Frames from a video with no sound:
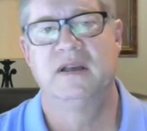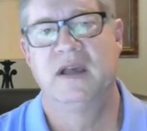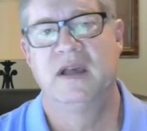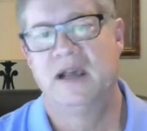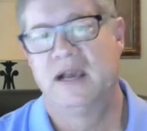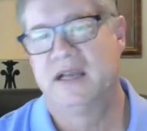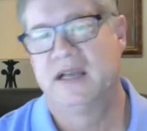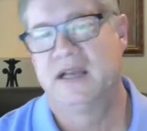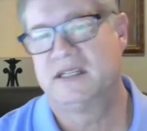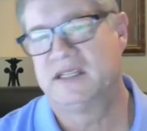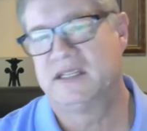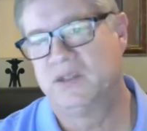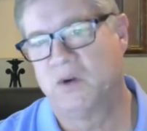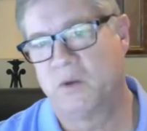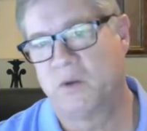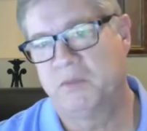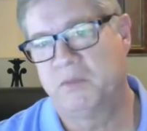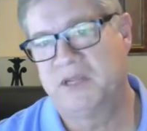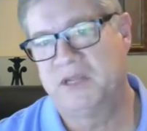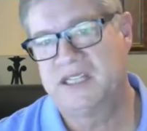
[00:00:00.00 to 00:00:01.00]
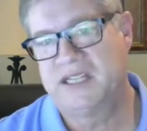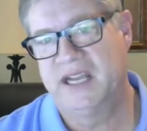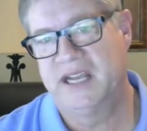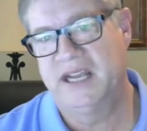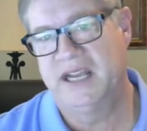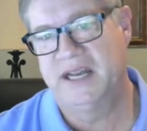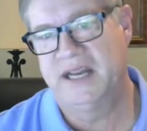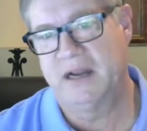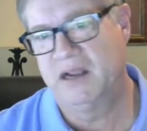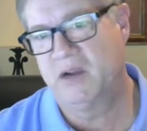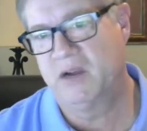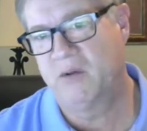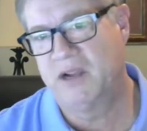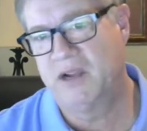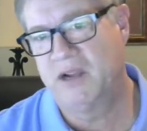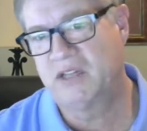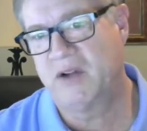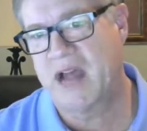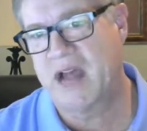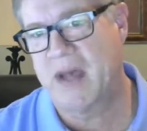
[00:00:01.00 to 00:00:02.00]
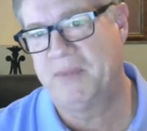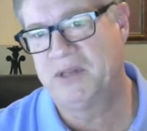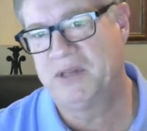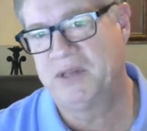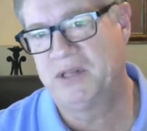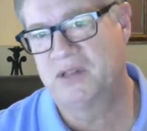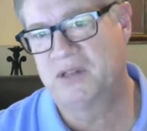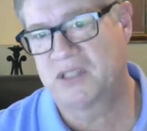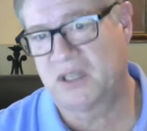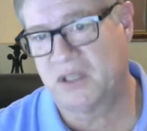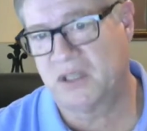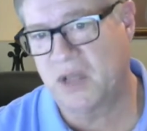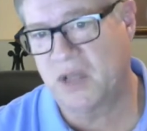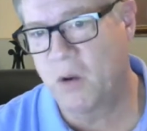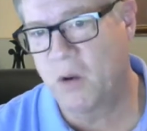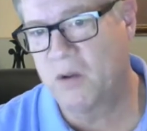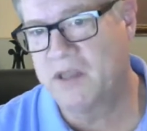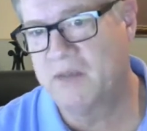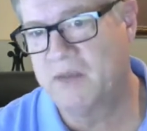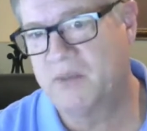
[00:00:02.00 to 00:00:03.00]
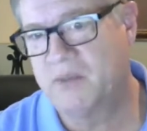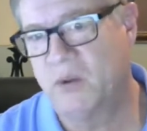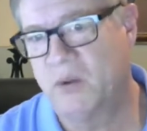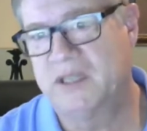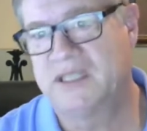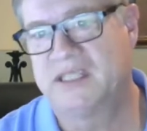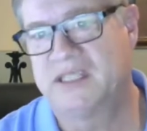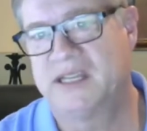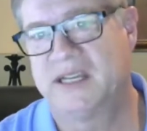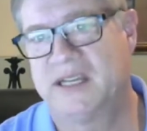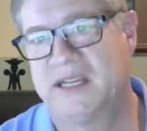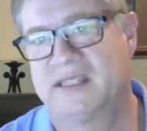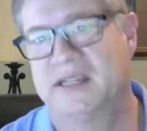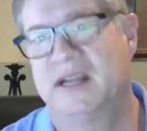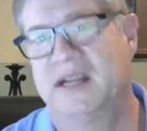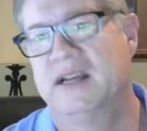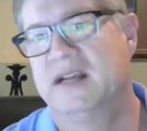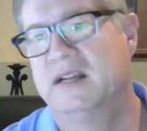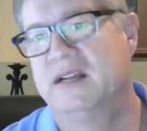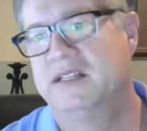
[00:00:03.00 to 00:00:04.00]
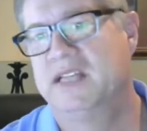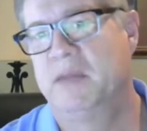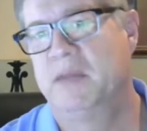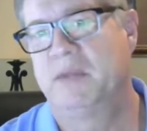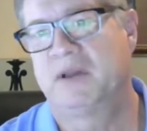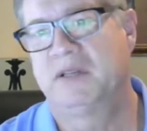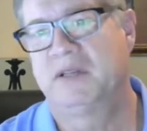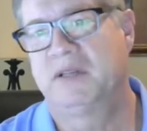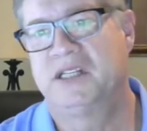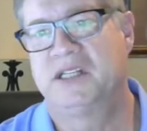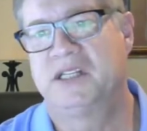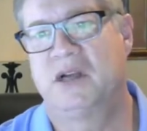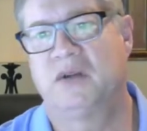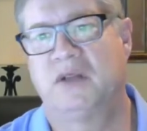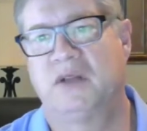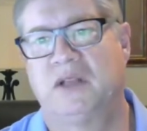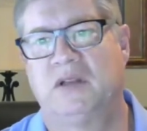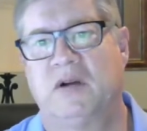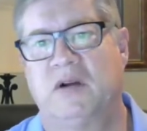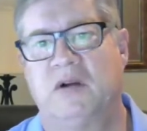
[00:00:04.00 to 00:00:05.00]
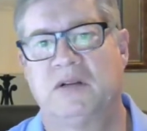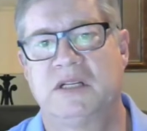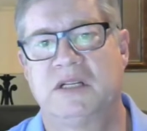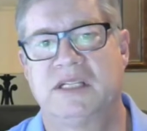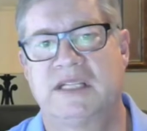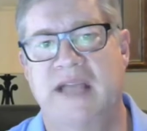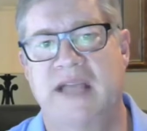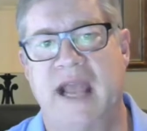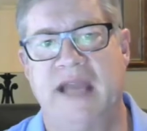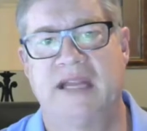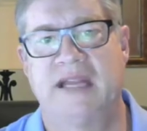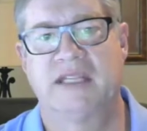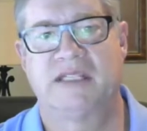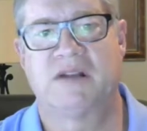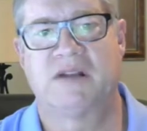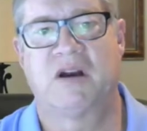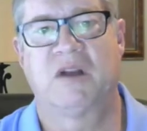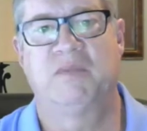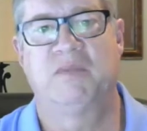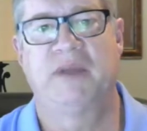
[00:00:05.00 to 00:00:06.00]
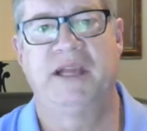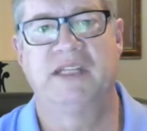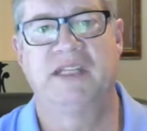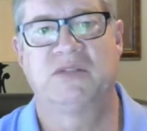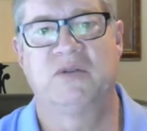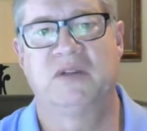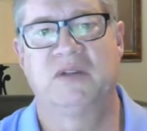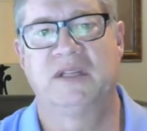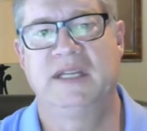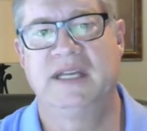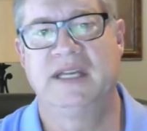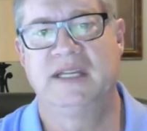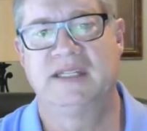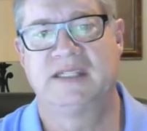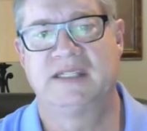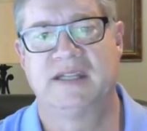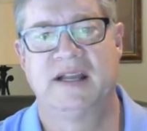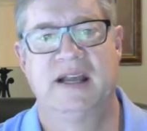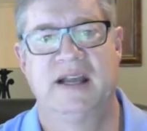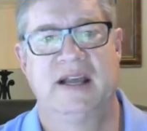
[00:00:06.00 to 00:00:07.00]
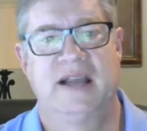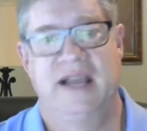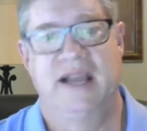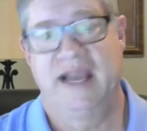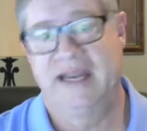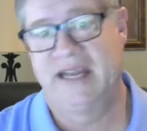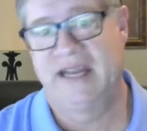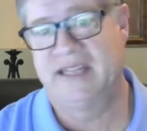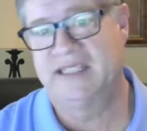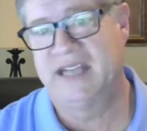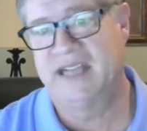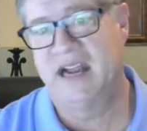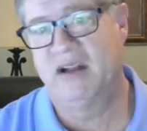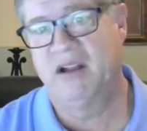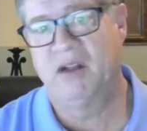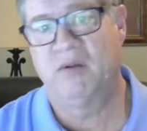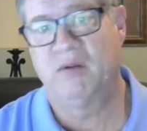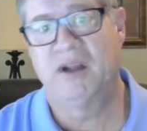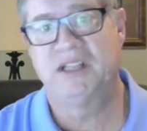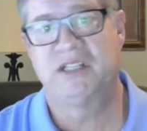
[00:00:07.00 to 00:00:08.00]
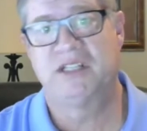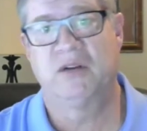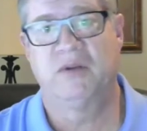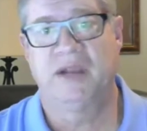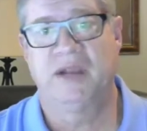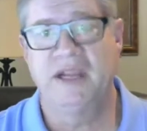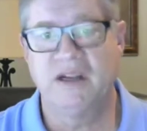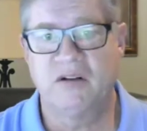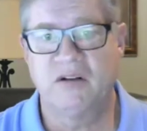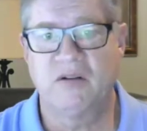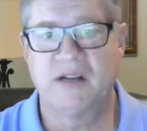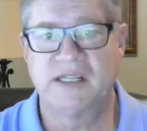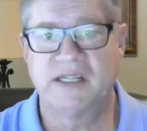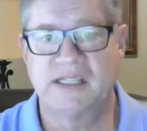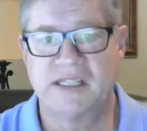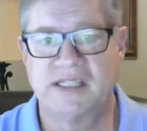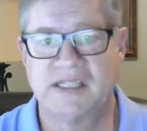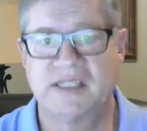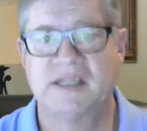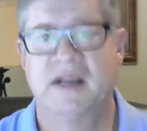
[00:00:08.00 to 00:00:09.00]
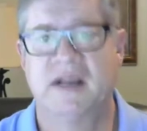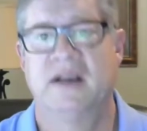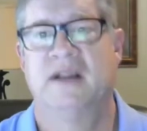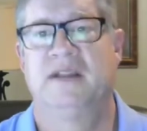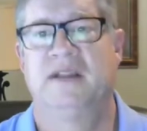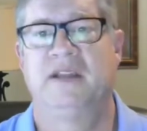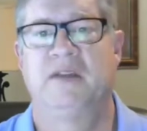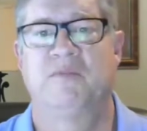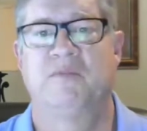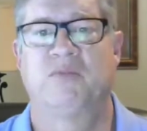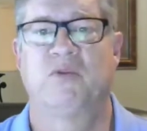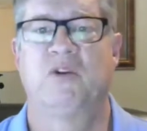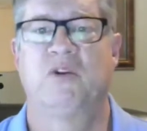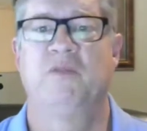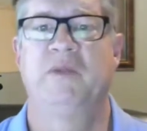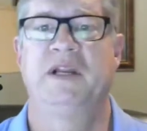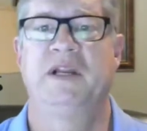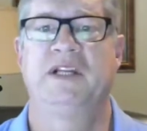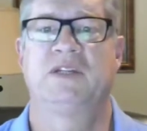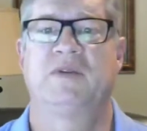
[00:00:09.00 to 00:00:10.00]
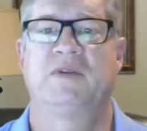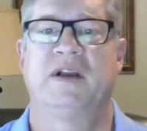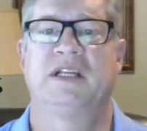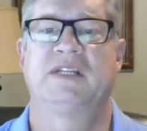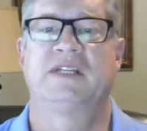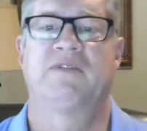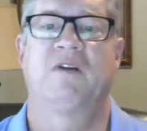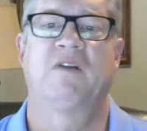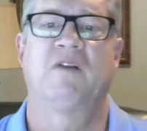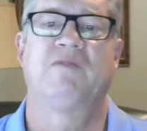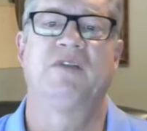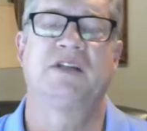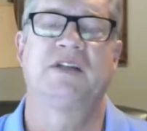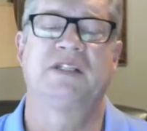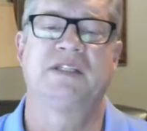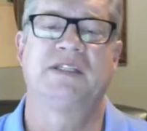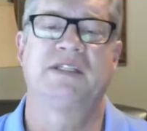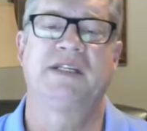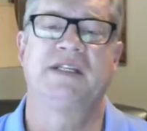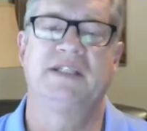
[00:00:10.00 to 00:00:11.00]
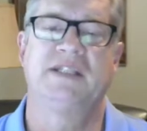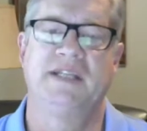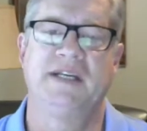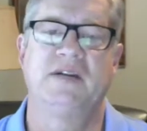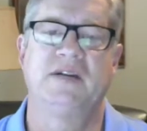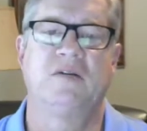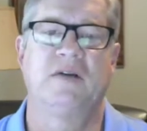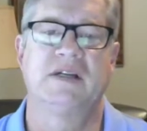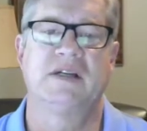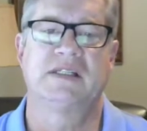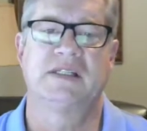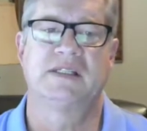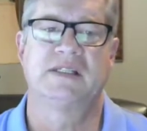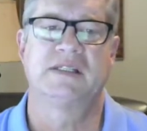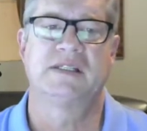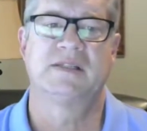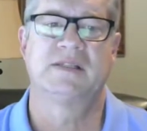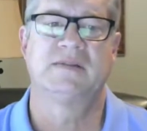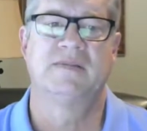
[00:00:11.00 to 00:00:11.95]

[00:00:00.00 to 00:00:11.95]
As is normally seen, area ratio apertures lower than 0.6 typically show the largest gain in solder paste release, and as the area ratio increases, the improvement in transfer efficiency decreases.